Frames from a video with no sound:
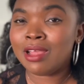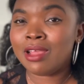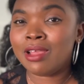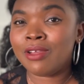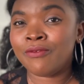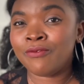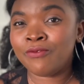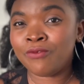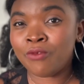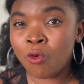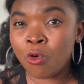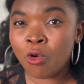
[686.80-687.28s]

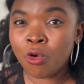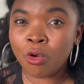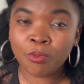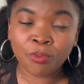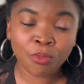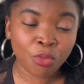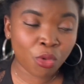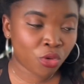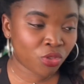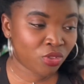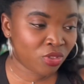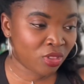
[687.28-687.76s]
for
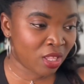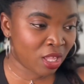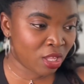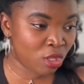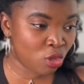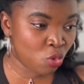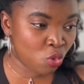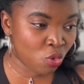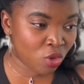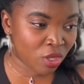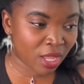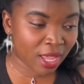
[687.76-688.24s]
both
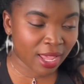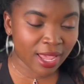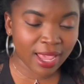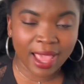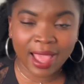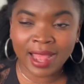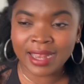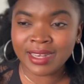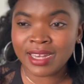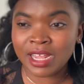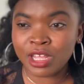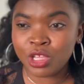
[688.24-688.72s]
the UK
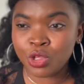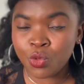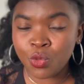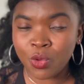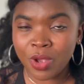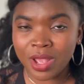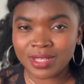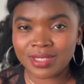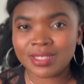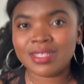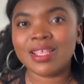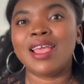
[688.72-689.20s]
and the
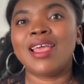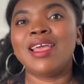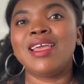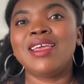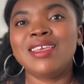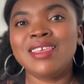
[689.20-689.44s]
US?